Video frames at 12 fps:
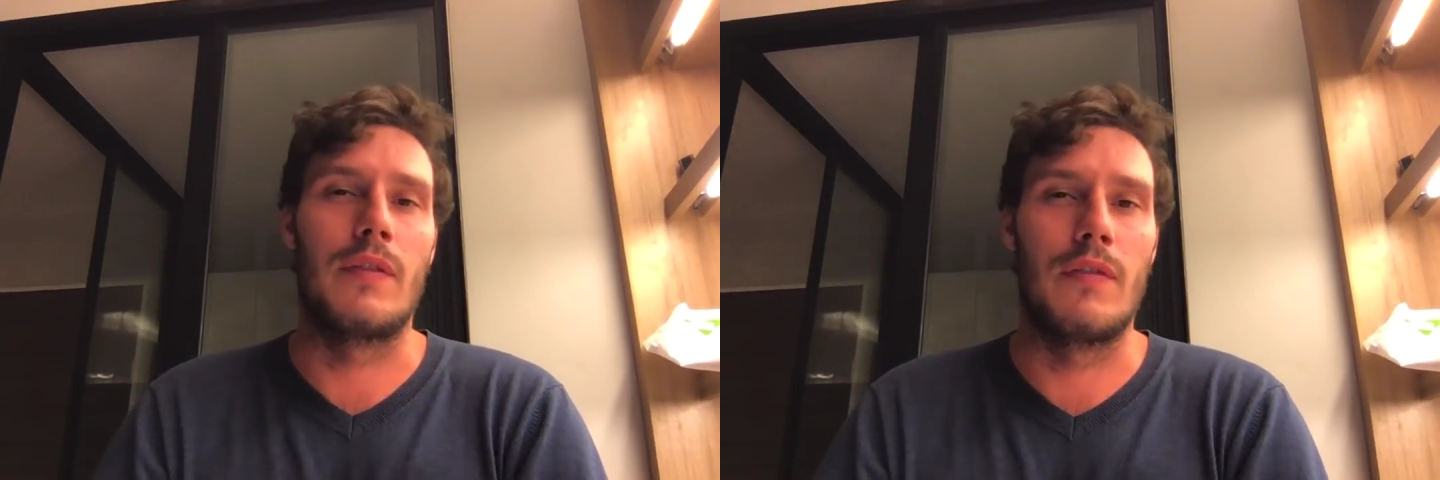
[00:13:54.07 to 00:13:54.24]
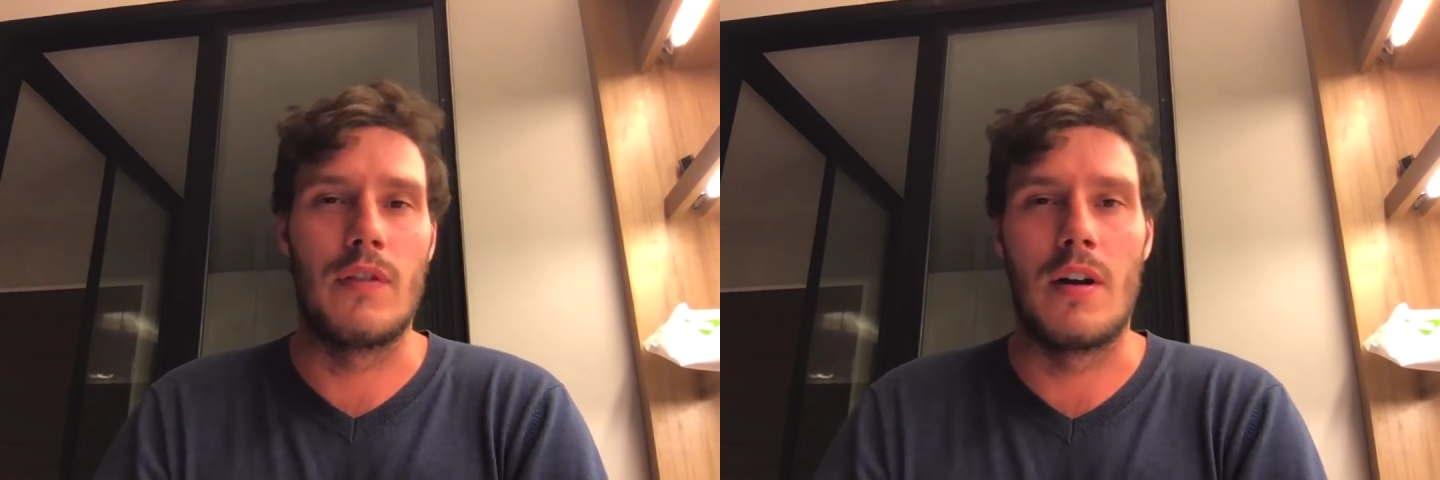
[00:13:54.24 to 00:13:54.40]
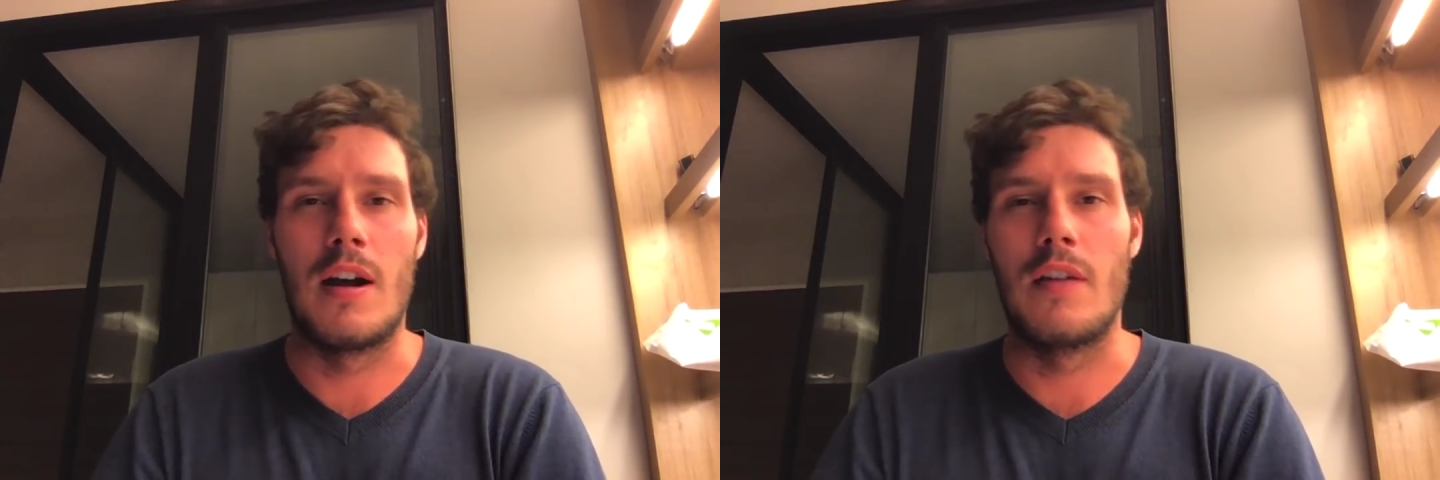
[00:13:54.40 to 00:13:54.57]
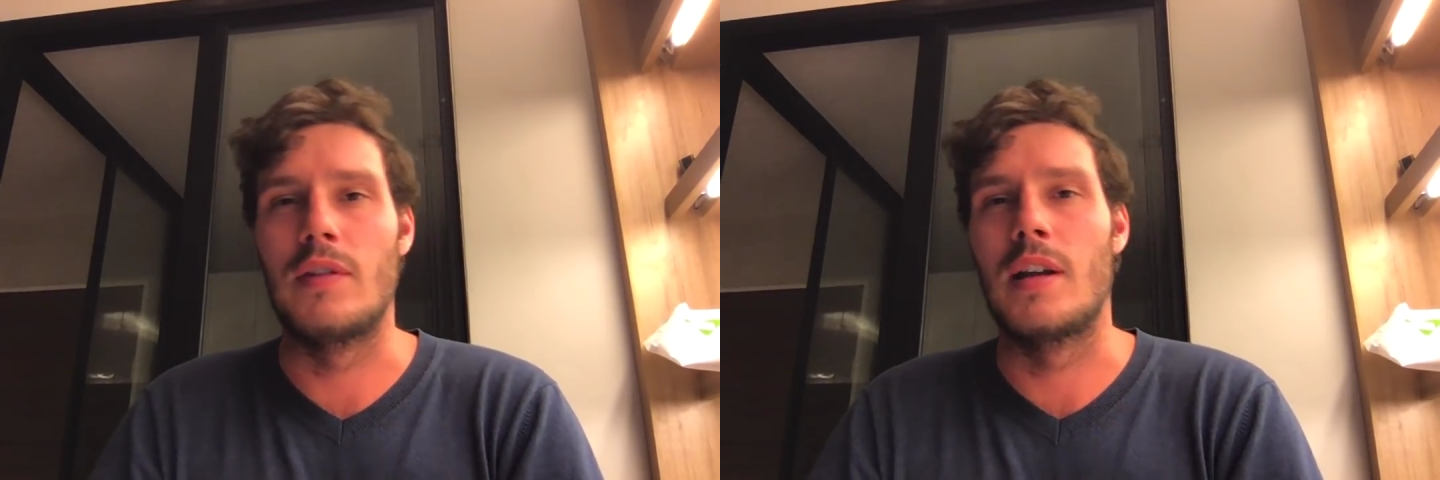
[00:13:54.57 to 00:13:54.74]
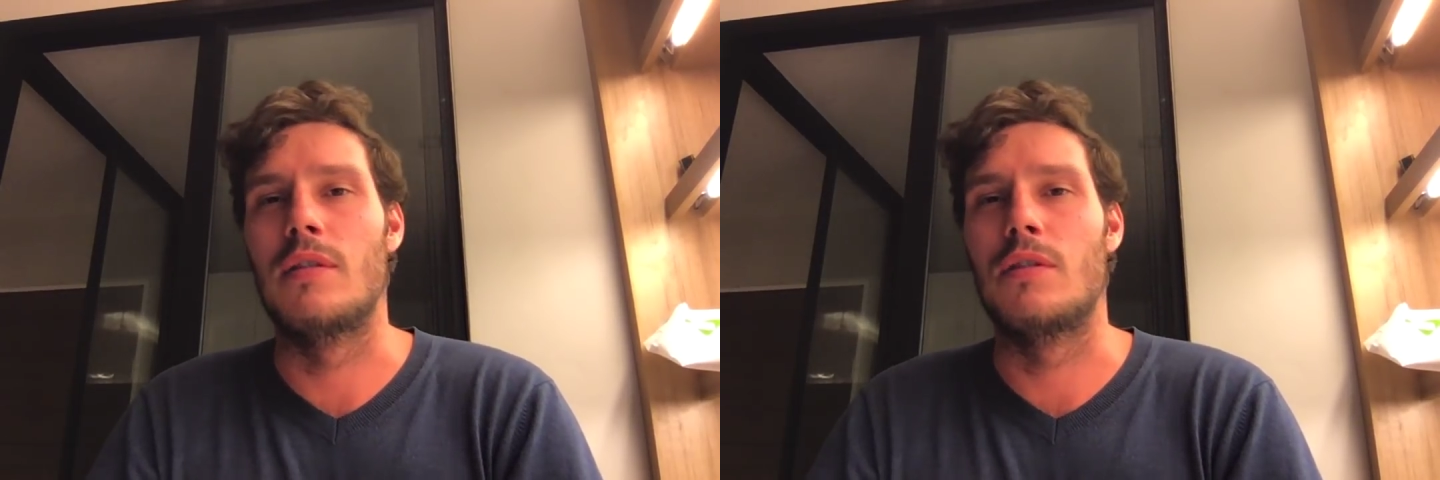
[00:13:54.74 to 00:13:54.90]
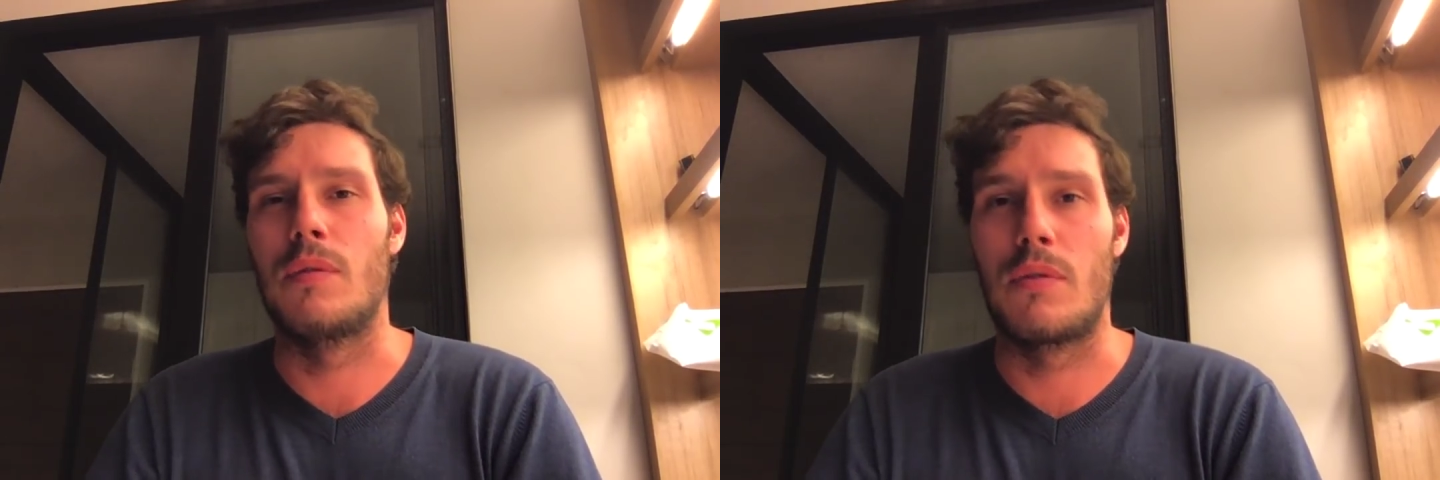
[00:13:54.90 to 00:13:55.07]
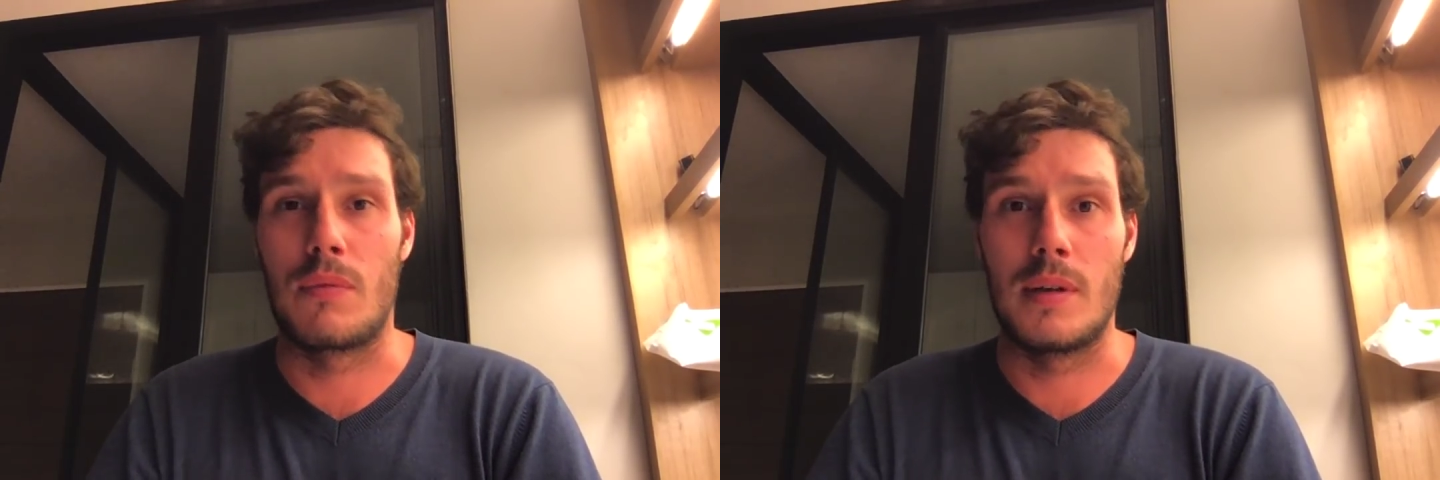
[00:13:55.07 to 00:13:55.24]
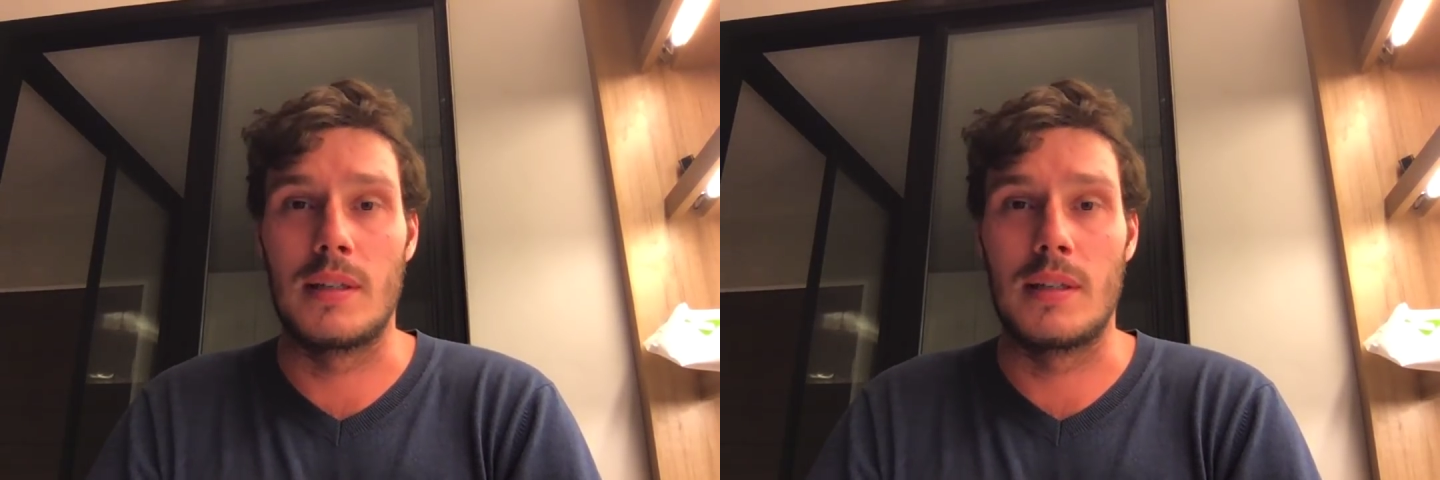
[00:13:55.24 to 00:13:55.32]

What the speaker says: 5 down to a 3.